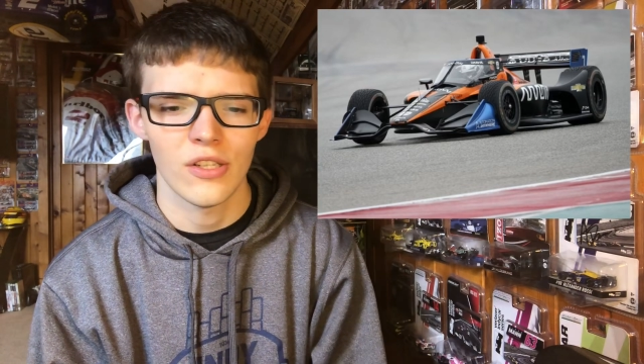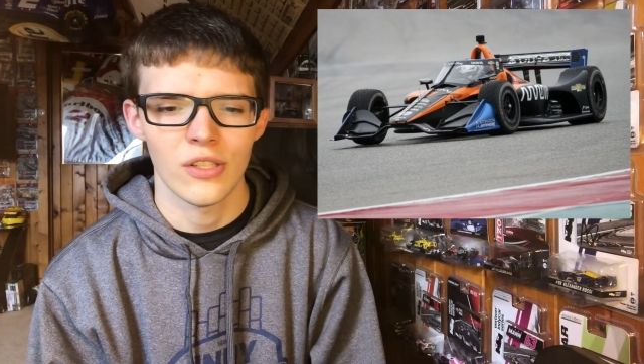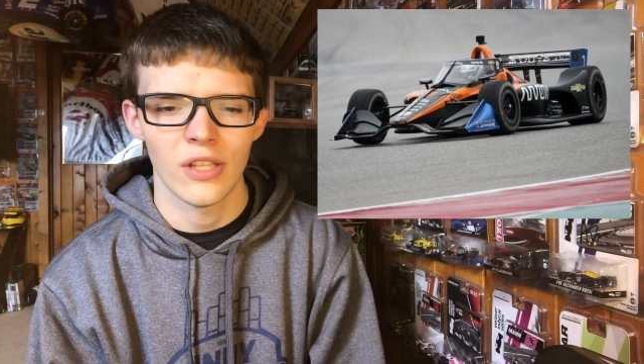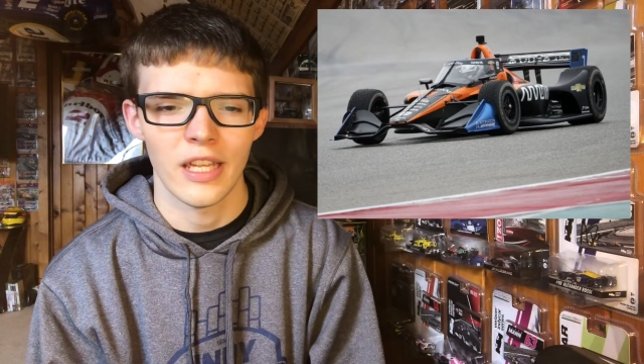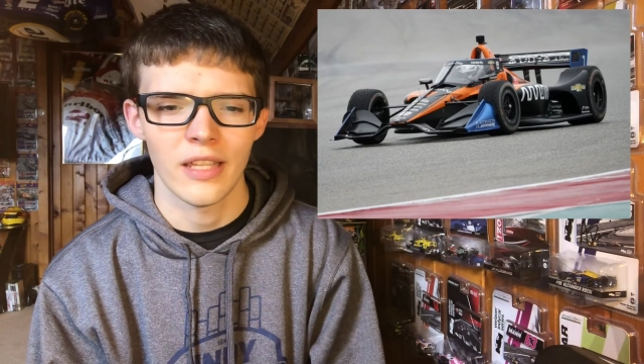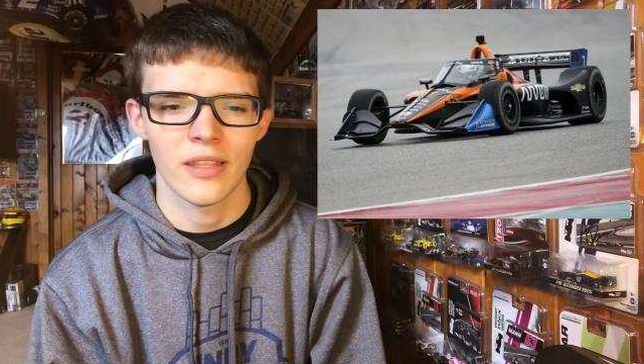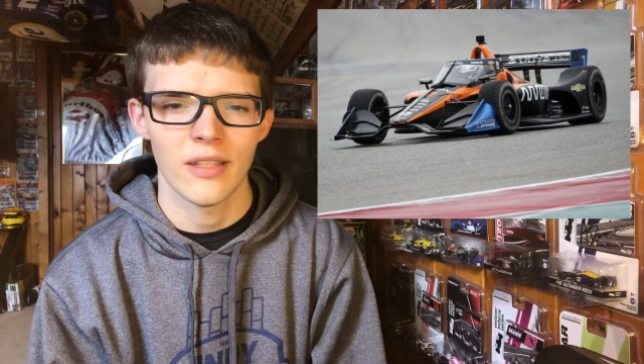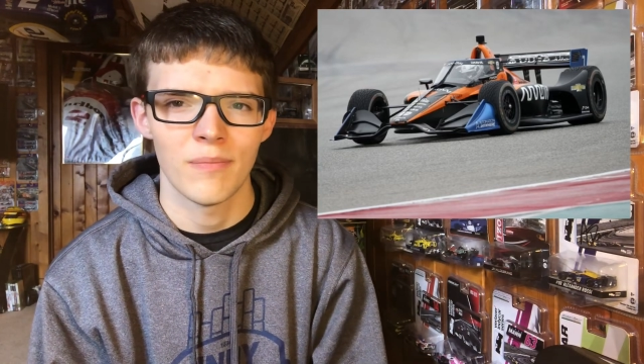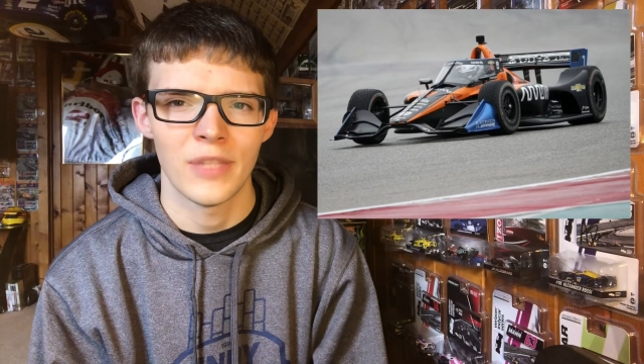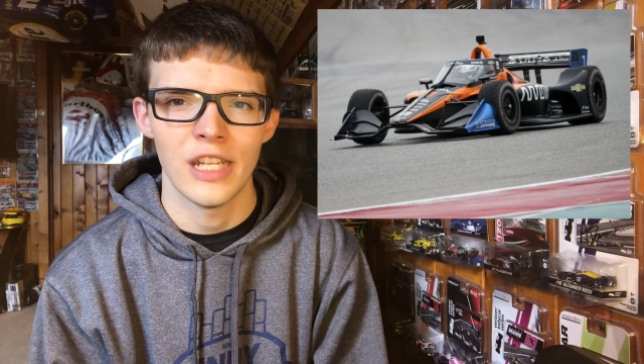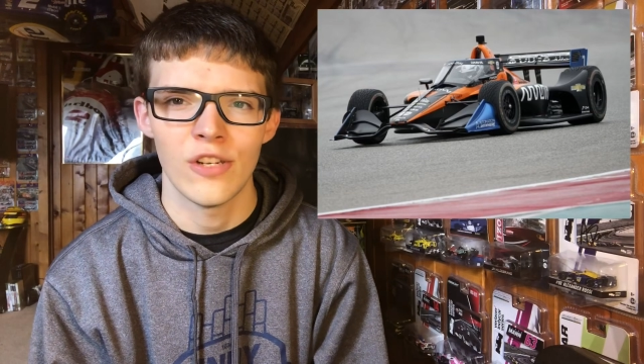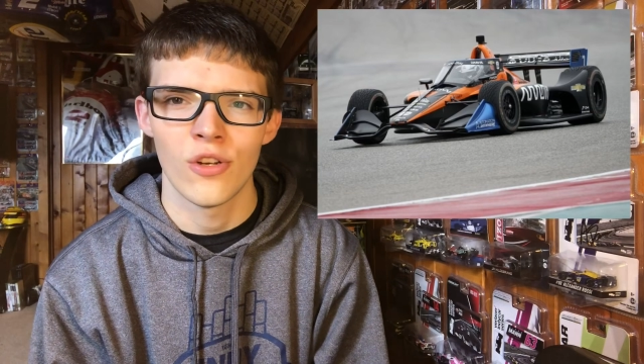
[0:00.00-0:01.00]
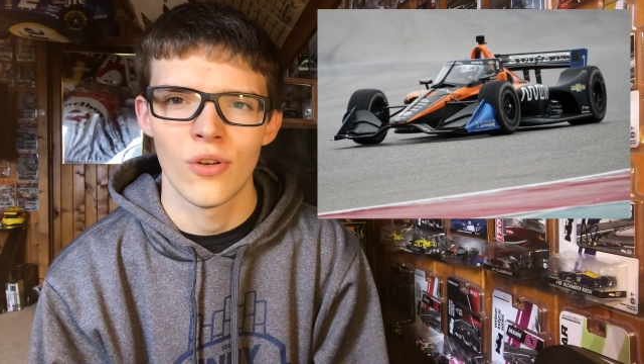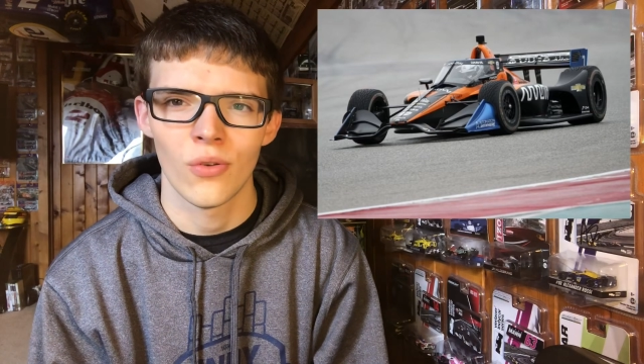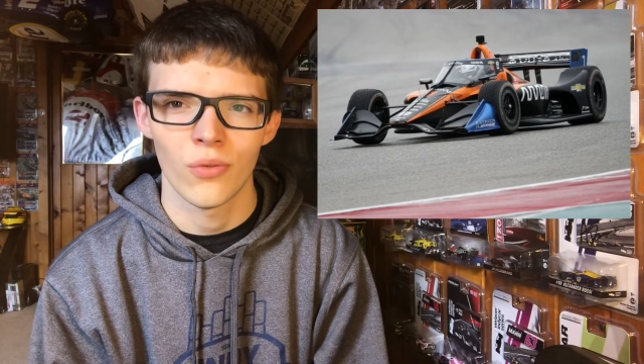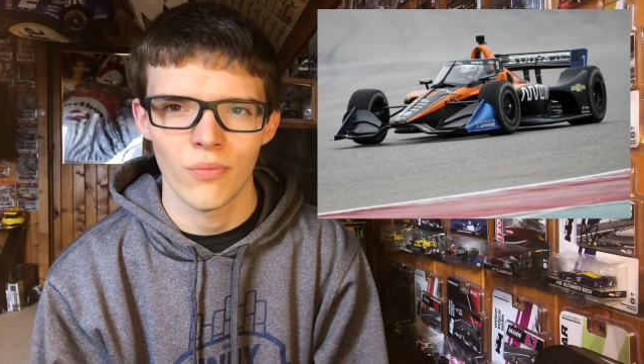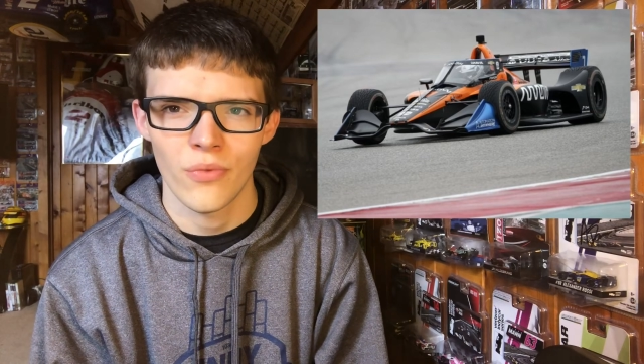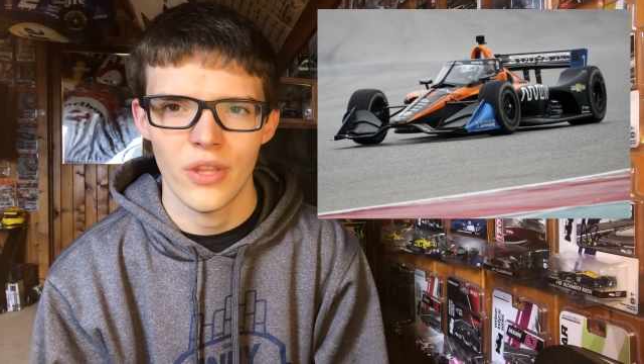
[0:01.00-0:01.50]
like the
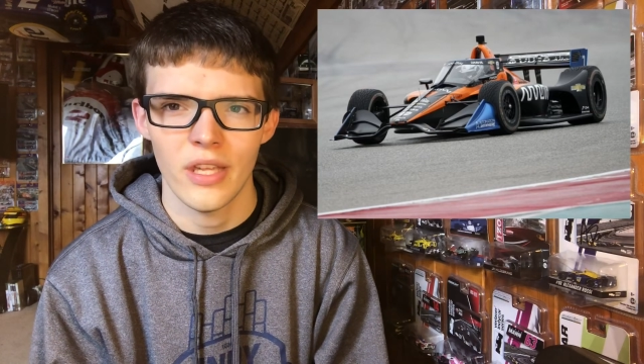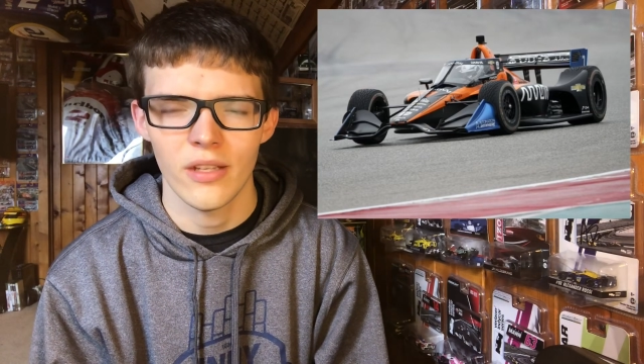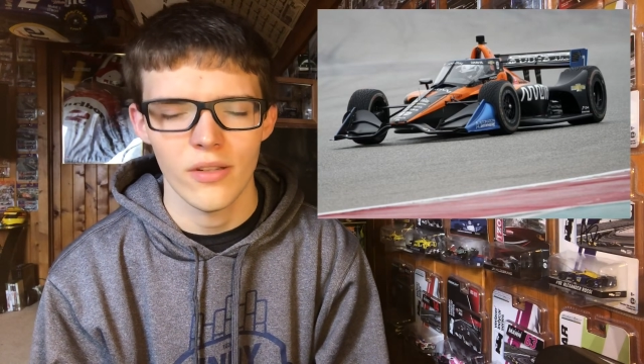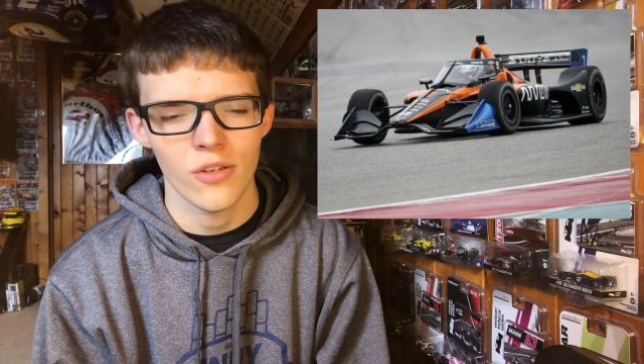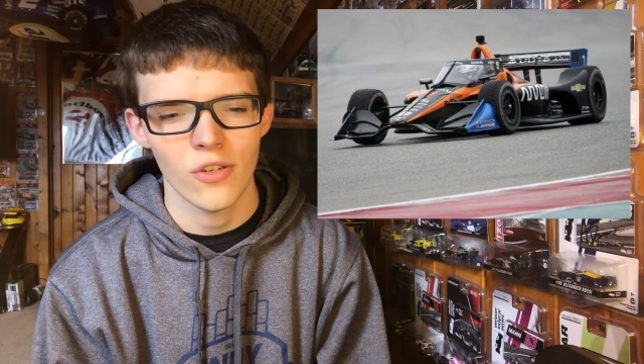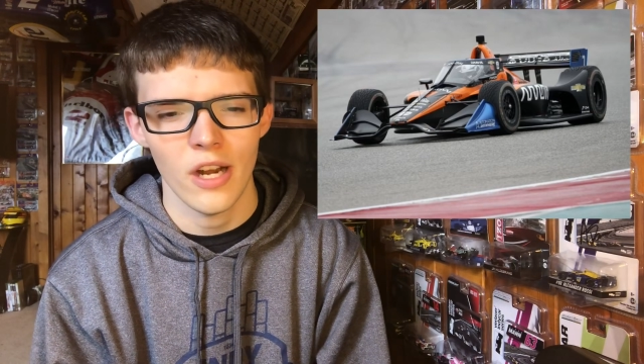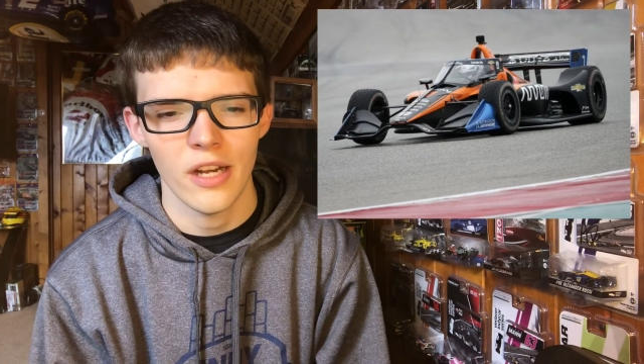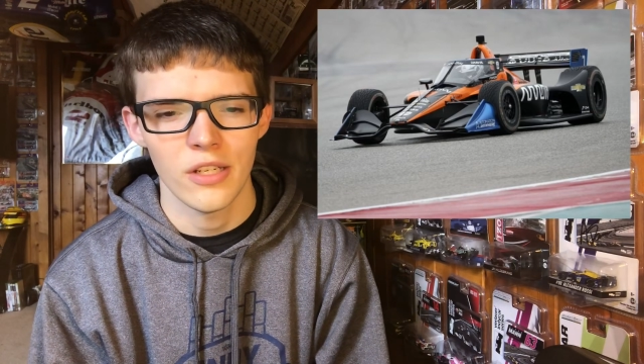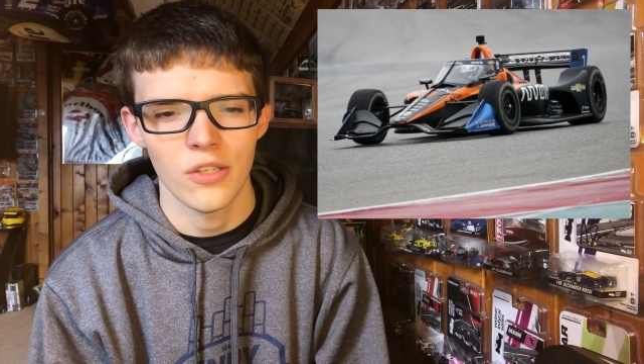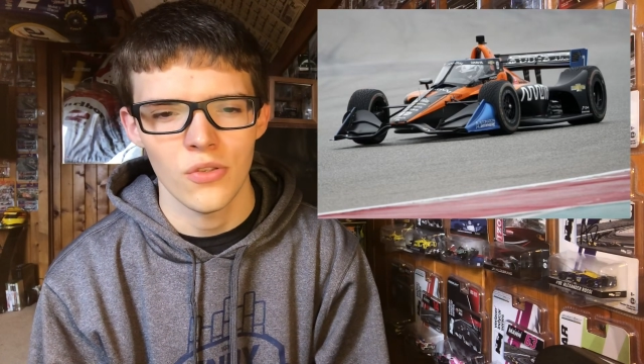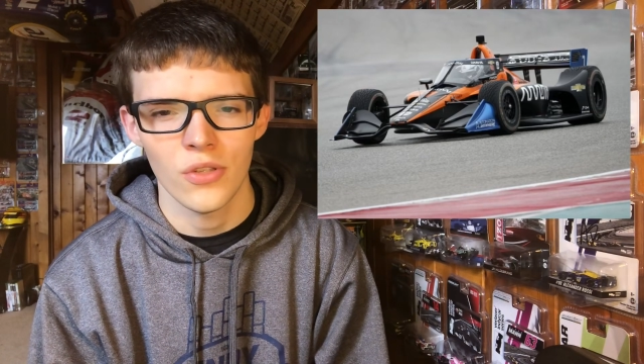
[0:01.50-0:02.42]
digital thing they're trying to do.